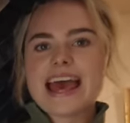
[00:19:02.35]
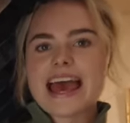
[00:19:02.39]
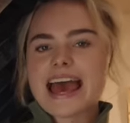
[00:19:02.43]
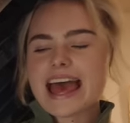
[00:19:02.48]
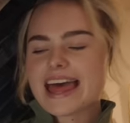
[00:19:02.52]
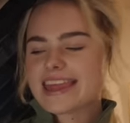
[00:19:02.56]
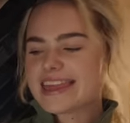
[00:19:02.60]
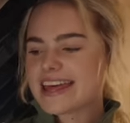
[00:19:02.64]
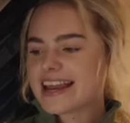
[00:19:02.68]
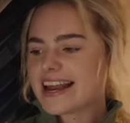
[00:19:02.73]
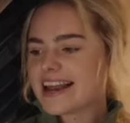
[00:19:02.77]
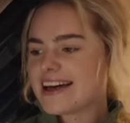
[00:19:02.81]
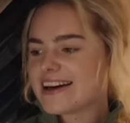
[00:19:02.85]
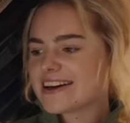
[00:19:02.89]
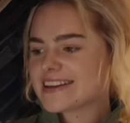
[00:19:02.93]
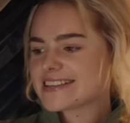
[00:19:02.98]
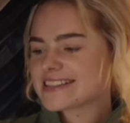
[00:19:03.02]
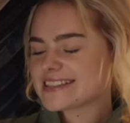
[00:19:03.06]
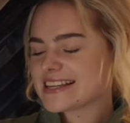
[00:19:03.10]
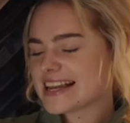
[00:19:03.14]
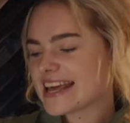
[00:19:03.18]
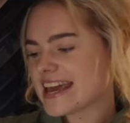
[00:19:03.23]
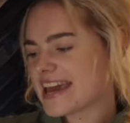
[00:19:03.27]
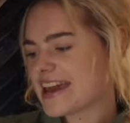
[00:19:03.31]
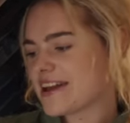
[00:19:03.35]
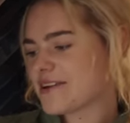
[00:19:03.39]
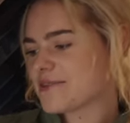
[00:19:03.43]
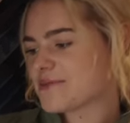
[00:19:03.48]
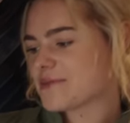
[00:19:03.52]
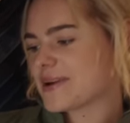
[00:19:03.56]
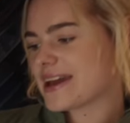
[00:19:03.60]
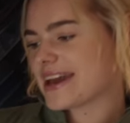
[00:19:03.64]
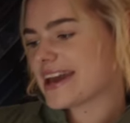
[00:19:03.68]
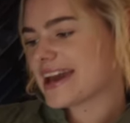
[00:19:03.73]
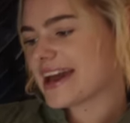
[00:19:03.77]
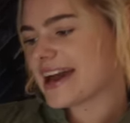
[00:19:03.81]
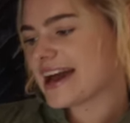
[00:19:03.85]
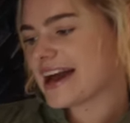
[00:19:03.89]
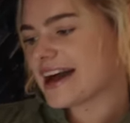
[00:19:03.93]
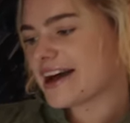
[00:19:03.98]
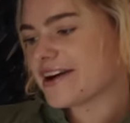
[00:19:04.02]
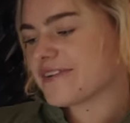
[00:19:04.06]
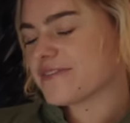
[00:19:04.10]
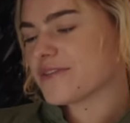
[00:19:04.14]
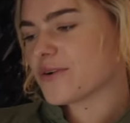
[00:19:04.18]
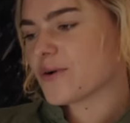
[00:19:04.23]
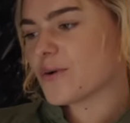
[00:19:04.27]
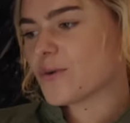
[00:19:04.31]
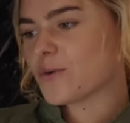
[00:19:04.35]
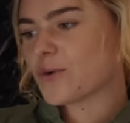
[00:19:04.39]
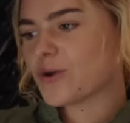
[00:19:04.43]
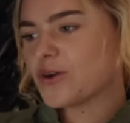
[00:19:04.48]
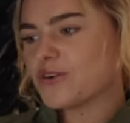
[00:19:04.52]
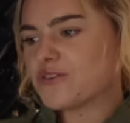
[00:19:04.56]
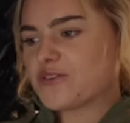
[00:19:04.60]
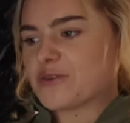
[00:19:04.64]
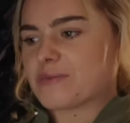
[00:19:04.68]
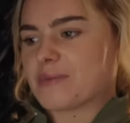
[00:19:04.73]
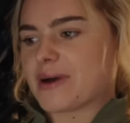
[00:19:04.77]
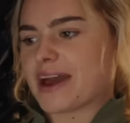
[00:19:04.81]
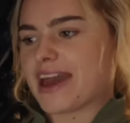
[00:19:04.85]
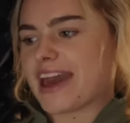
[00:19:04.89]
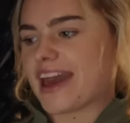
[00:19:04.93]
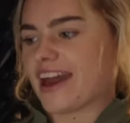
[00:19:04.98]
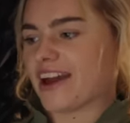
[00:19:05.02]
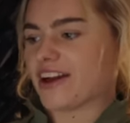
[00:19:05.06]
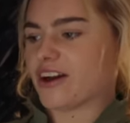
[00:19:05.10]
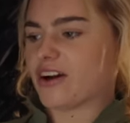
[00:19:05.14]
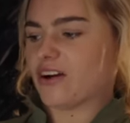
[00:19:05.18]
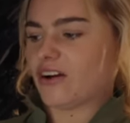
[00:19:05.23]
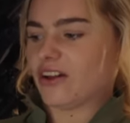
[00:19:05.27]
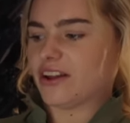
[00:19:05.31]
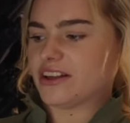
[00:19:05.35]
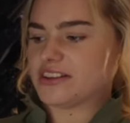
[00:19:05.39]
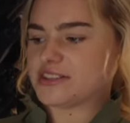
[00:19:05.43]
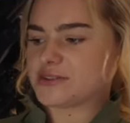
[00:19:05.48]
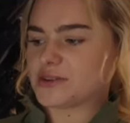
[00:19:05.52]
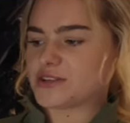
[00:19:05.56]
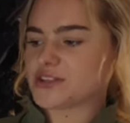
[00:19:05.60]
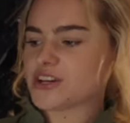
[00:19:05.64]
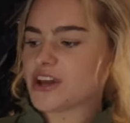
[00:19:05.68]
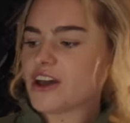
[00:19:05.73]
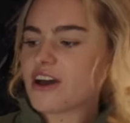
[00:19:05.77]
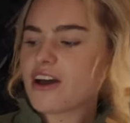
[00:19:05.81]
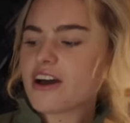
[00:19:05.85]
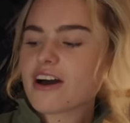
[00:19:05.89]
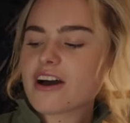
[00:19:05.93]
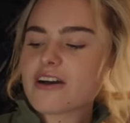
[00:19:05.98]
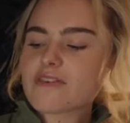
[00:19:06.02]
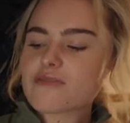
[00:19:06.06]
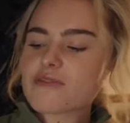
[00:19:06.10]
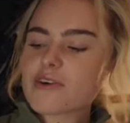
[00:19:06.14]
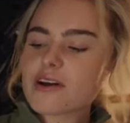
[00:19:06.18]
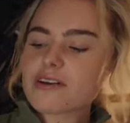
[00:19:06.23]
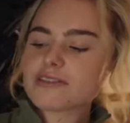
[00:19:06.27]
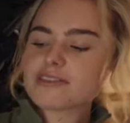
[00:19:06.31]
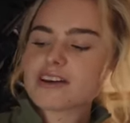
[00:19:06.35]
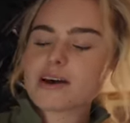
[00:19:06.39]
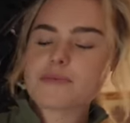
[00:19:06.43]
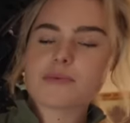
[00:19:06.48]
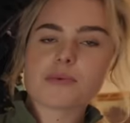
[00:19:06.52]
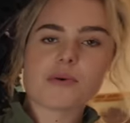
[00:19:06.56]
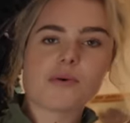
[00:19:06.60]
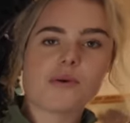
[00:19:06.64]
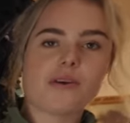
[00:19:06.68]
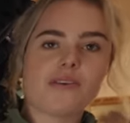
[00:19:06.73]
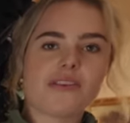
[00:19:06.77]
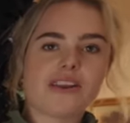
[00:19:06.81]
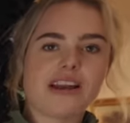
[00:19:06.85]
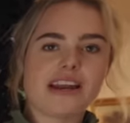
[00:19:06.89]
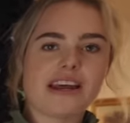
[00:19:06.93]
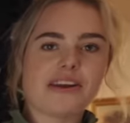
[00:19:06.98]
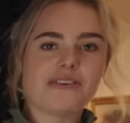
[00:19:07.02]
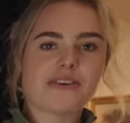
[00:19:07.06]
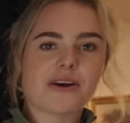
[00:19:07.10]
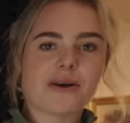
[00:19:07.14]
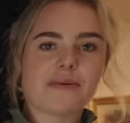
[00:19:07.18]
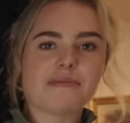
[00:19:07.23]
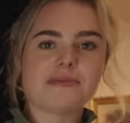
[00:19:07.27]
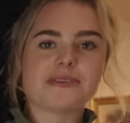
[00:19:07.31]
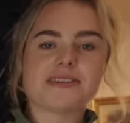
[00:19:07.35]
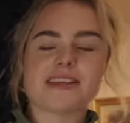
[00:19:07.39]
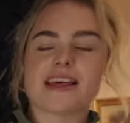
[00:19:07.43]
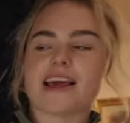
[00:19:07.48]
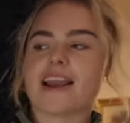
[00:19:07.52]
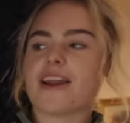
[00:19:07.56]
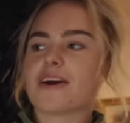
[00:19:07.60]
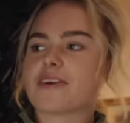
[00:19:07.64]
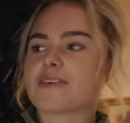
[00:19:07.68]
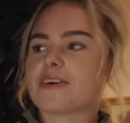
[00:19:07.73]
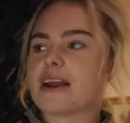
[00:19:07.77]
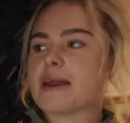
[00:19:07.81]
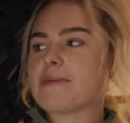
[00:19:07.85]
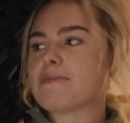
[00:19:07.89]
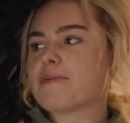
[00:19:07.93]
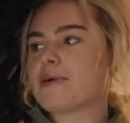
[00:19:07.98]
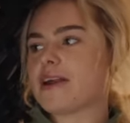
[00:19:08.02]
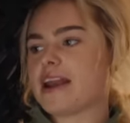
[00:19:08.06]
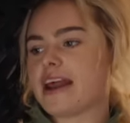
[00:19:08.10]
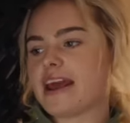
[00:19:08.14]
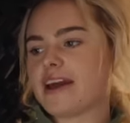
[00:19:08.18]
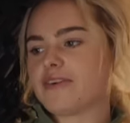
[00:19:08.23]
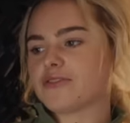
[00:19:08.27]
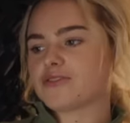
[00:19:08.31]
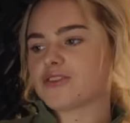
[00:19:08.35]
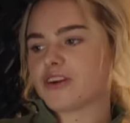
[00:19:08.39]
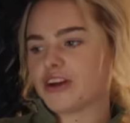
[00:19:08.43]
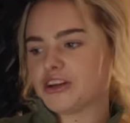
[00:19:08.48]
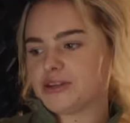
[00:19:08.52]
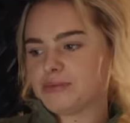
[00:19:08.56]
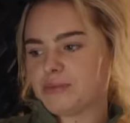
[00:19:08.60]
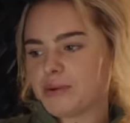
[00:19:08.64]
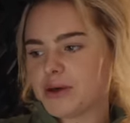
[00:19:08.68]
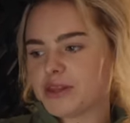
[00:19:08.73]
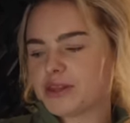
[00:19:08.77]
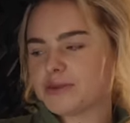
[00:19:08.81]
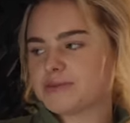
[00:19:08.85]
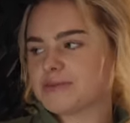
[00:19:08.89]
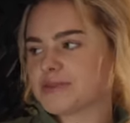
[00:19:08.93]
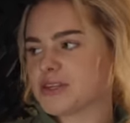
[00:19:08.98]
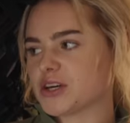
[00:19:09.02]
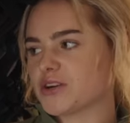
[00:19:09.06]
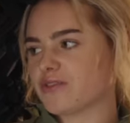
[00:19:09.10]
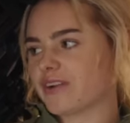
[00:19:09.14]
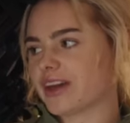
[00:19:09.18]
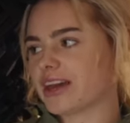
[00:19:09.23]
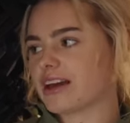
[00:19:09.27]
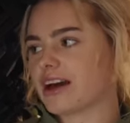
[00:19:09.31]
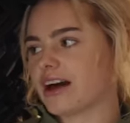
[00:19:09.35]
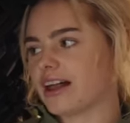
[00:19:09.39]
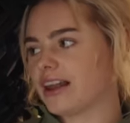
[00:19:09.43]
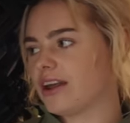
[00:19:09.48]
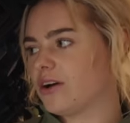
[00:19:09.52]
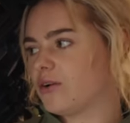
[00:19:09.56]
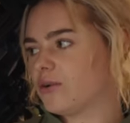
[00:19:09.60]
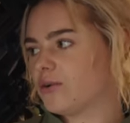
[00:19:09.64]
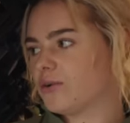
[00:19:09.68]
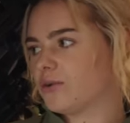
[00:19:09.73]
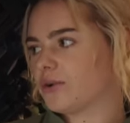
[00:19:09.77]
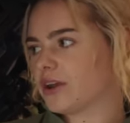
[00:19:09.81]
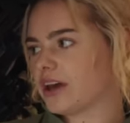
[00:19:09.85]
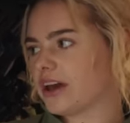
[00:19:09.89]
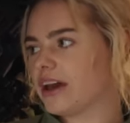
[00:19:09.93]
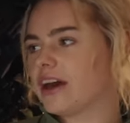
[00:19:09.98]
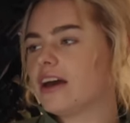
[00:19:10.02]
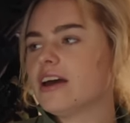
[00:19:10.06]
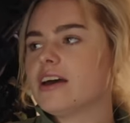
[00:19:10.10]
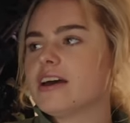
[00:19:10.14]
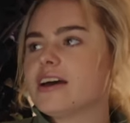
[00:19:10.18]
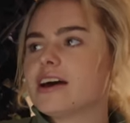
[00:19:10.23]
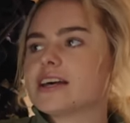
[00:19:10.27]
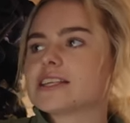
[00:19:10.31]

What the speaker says: And then lastly, we have all of my head collars, which I've rolled up all of the lead ropes so they look really pretty. I've tried to put them sort of in color order.